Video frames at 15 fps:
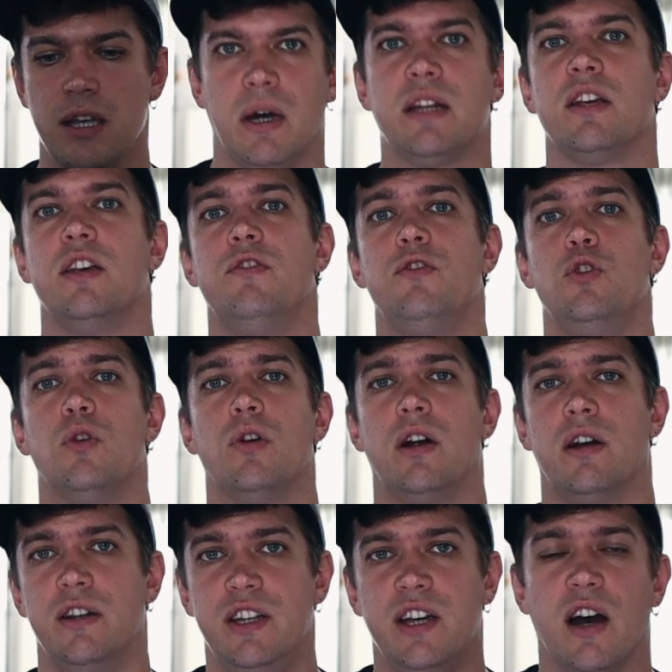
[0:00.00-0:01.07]
But if you
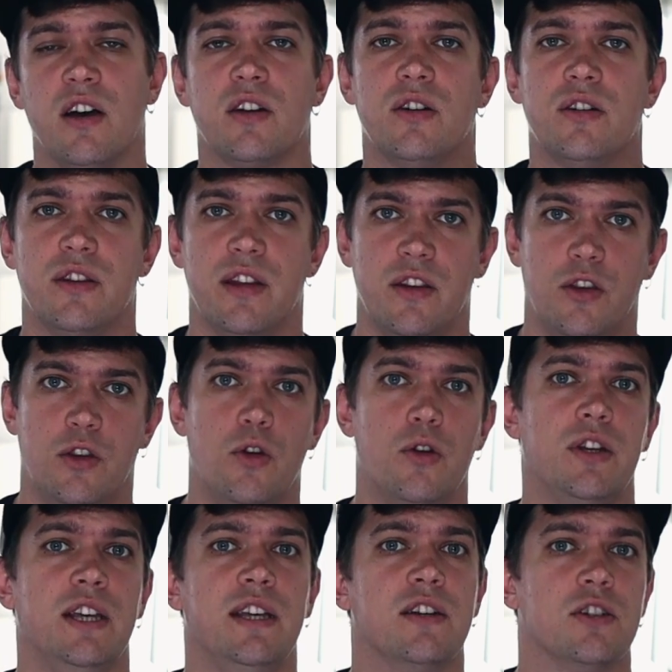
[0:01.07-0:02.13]
are younger than
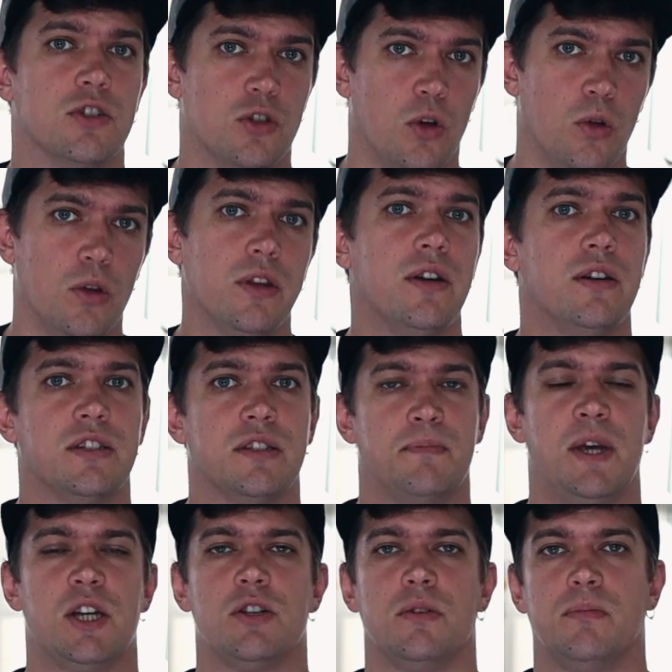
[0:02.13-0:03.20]
30 years old, there is a
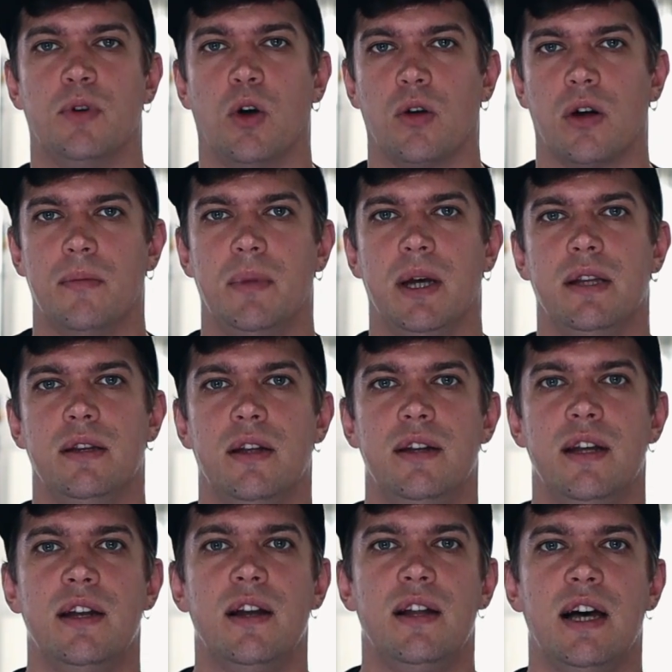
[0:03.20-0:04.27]
special program in the
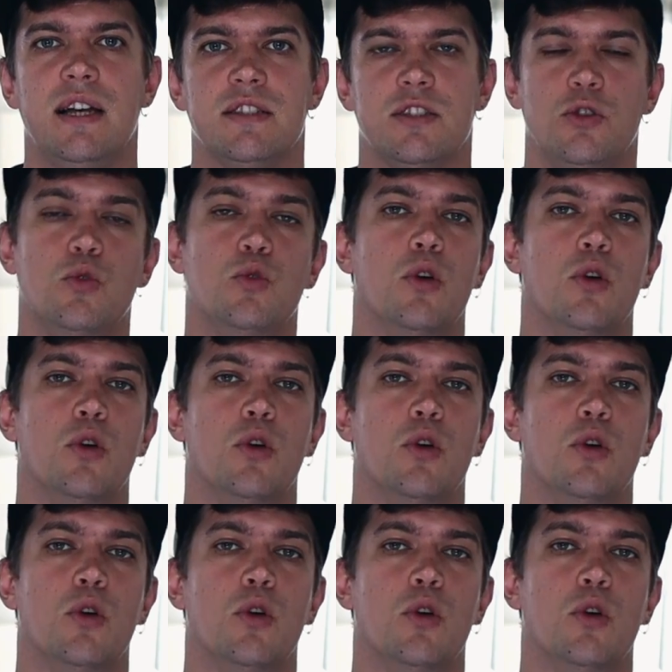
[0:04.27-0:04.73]
Netherlands, you